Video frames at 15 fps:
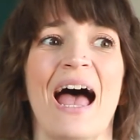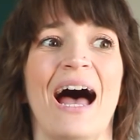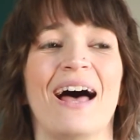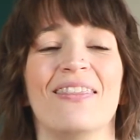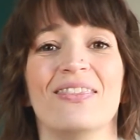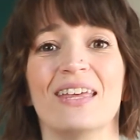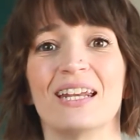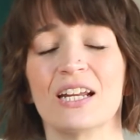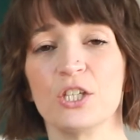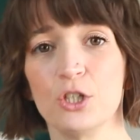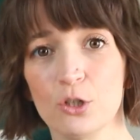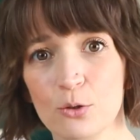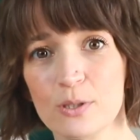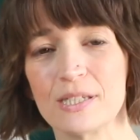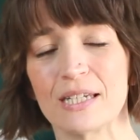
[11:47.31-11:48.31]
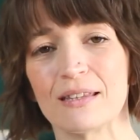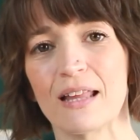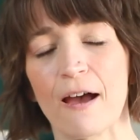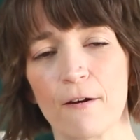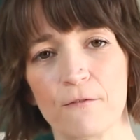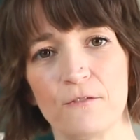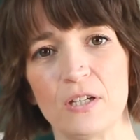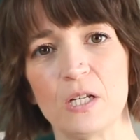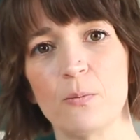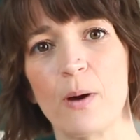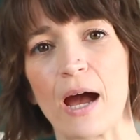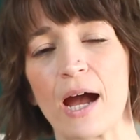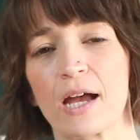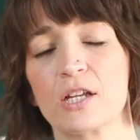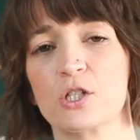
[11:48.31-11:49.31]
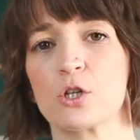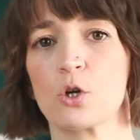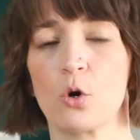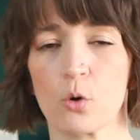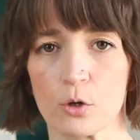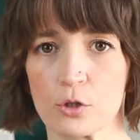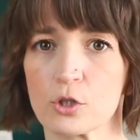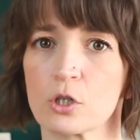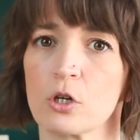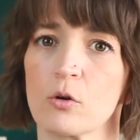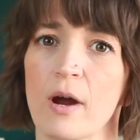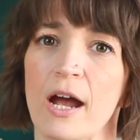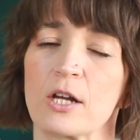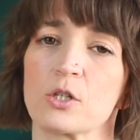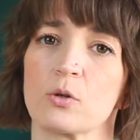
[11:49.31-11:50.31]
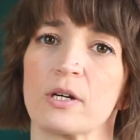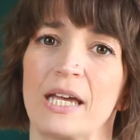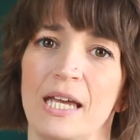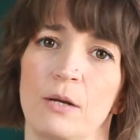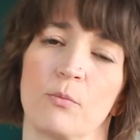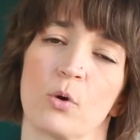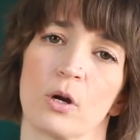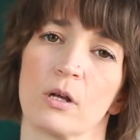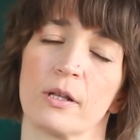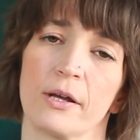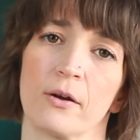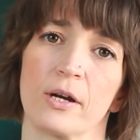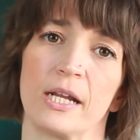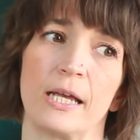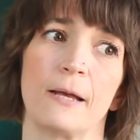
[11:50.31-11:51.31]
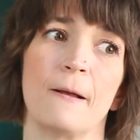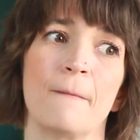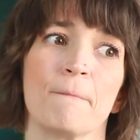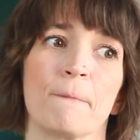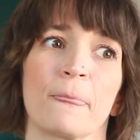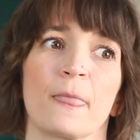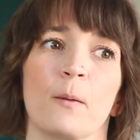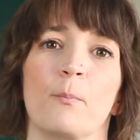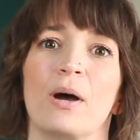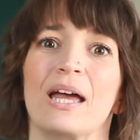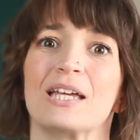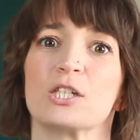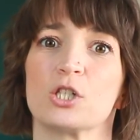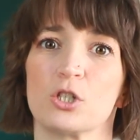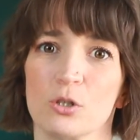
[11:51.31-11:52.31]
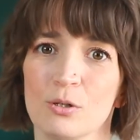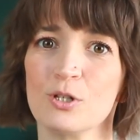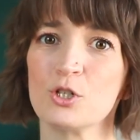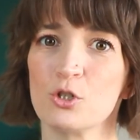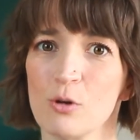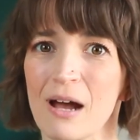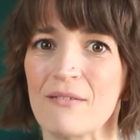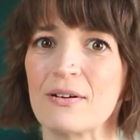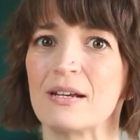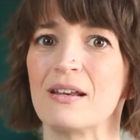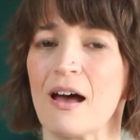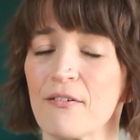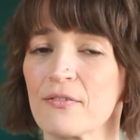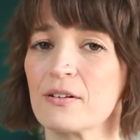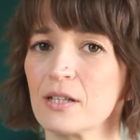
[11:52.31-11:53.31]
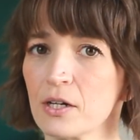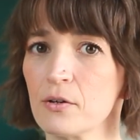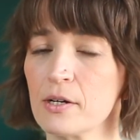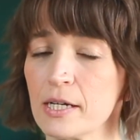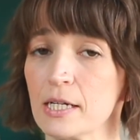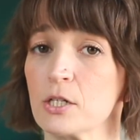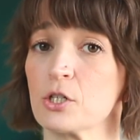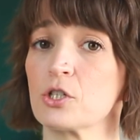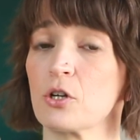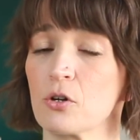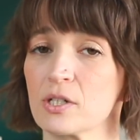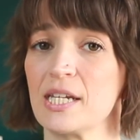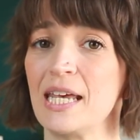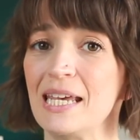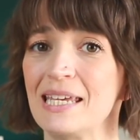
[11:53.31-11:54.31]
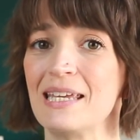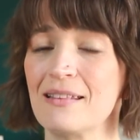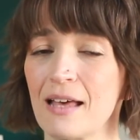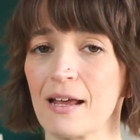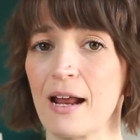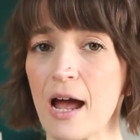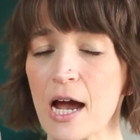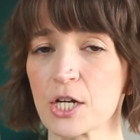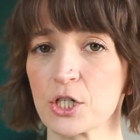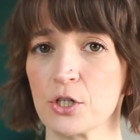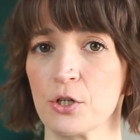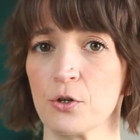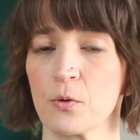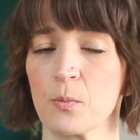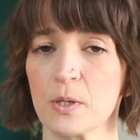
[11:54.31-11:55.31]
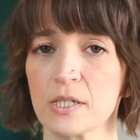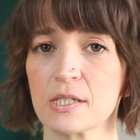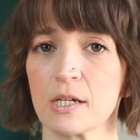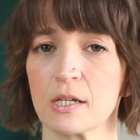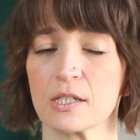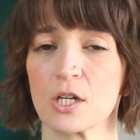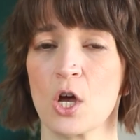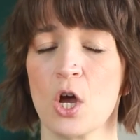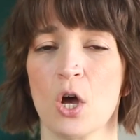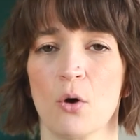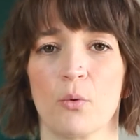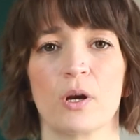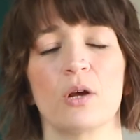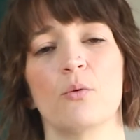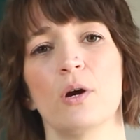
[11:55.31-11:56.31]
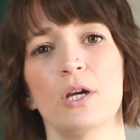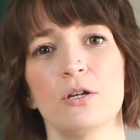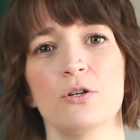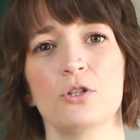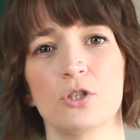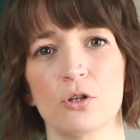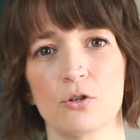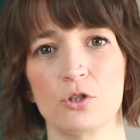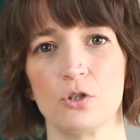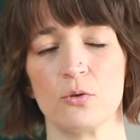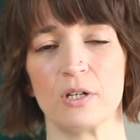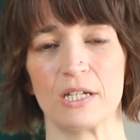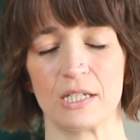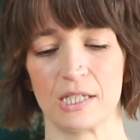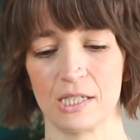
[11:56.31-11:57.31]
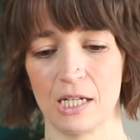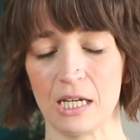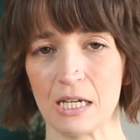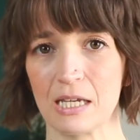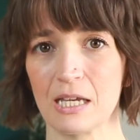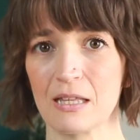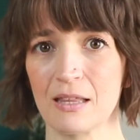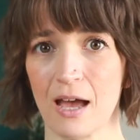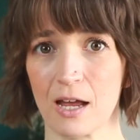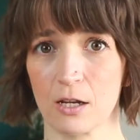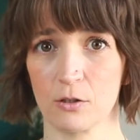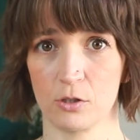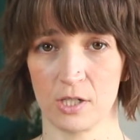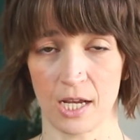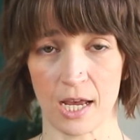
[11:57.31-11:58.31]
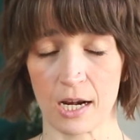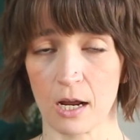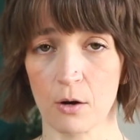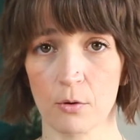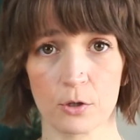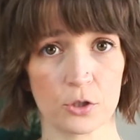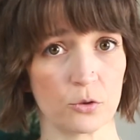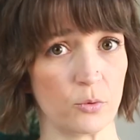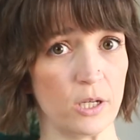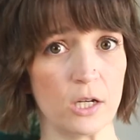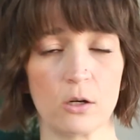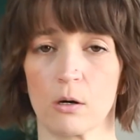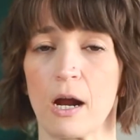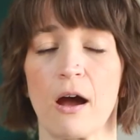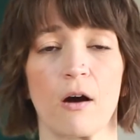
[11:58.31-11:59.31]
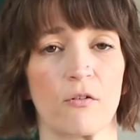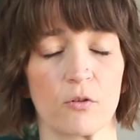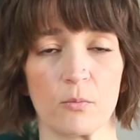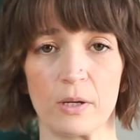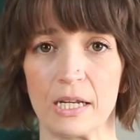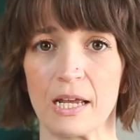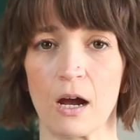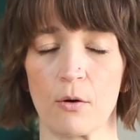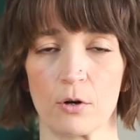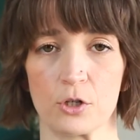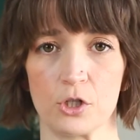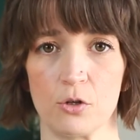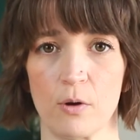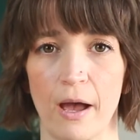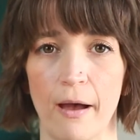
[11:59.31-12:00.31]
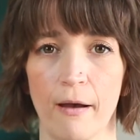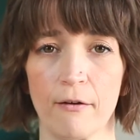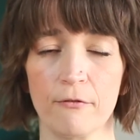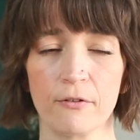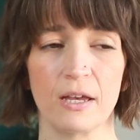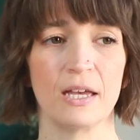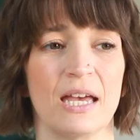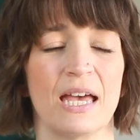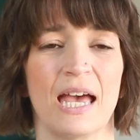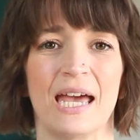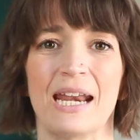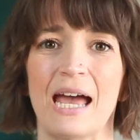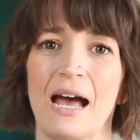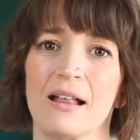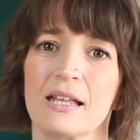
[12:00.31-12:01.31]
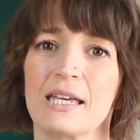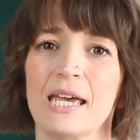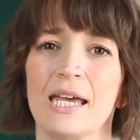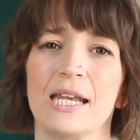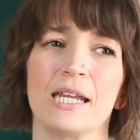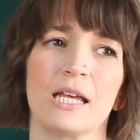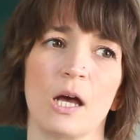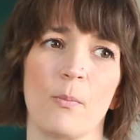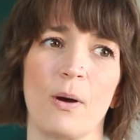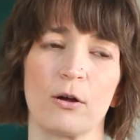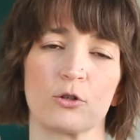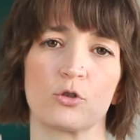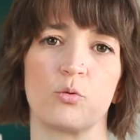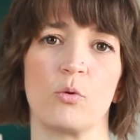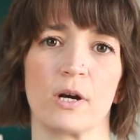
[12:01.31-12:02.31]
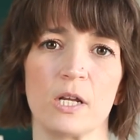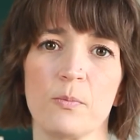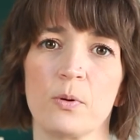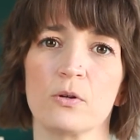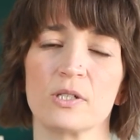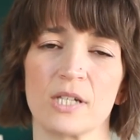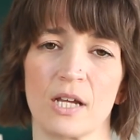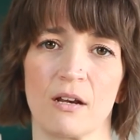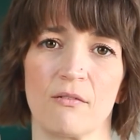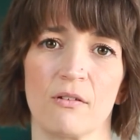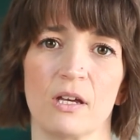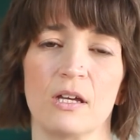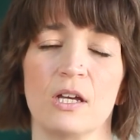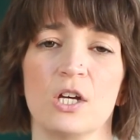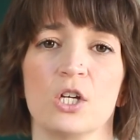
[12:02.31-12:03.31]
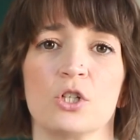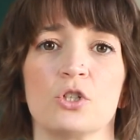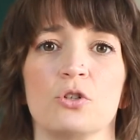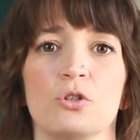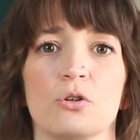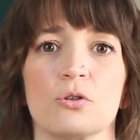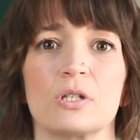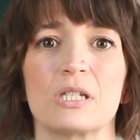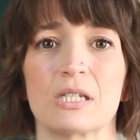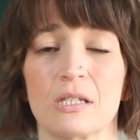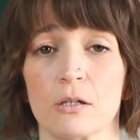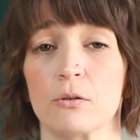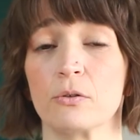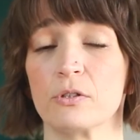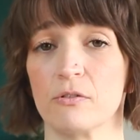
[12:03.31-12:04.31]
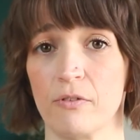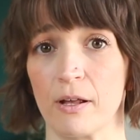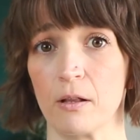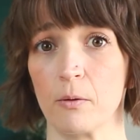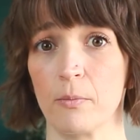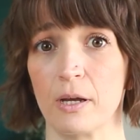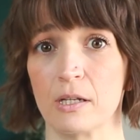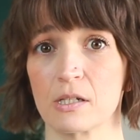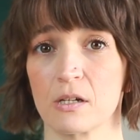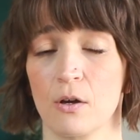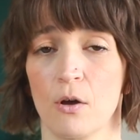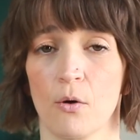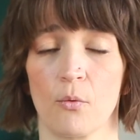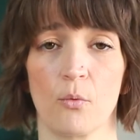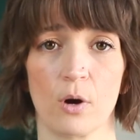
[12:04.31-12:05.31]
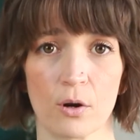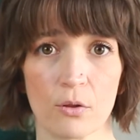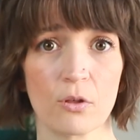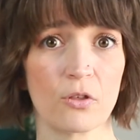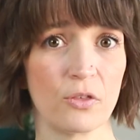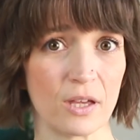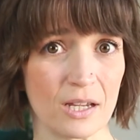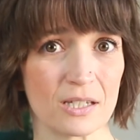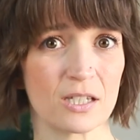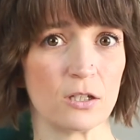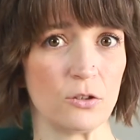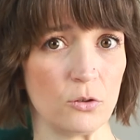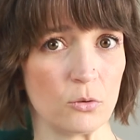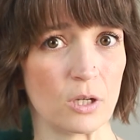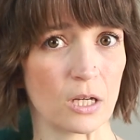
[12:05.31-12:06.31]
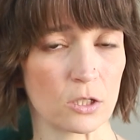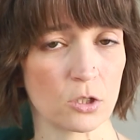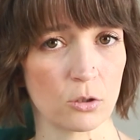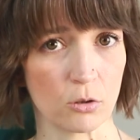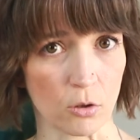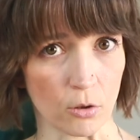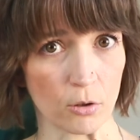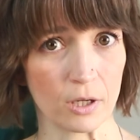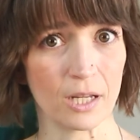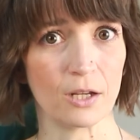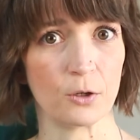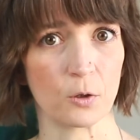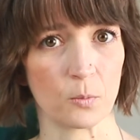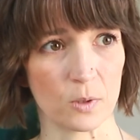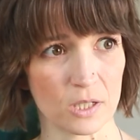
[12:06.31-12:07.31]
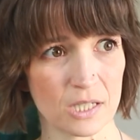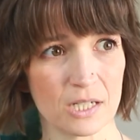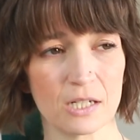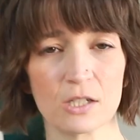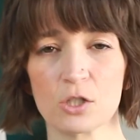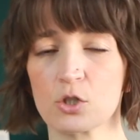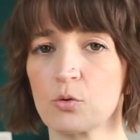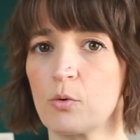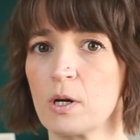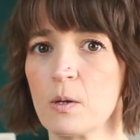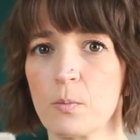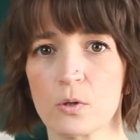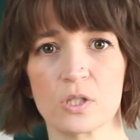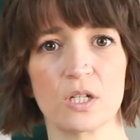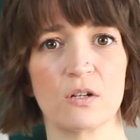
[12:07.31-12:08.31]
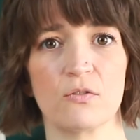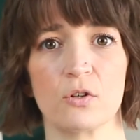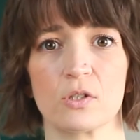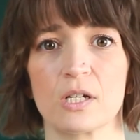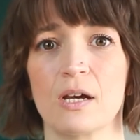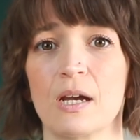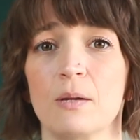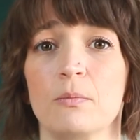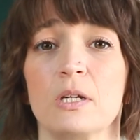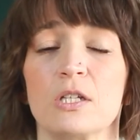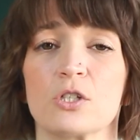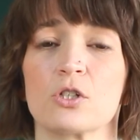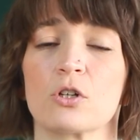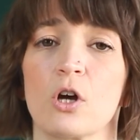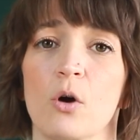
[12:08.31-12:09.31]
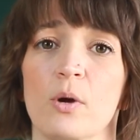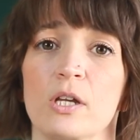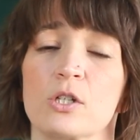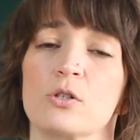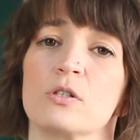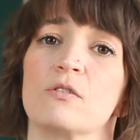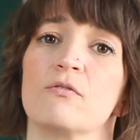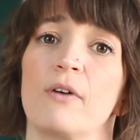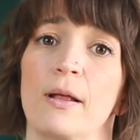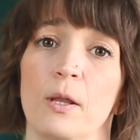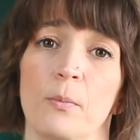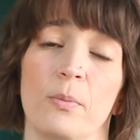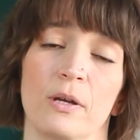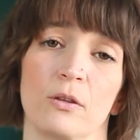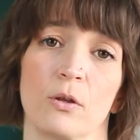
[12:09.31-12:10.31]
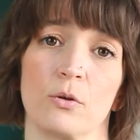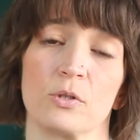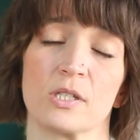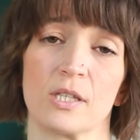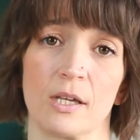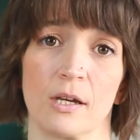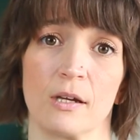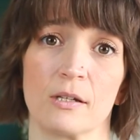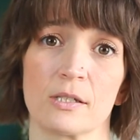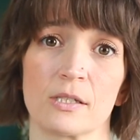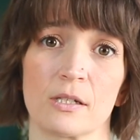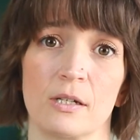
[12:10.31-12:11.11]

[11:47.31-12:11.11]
and then using that feedback to course correct or gain more clarity. But as soon as you have enough clarity to start taking that action in your business, what I want you to start doing is taking that 10 hours a week or however many hours you have and allocating about 20% of it to your skill development. What are the things that you get to learn in your business? 20% of your time needs to go into developing those things.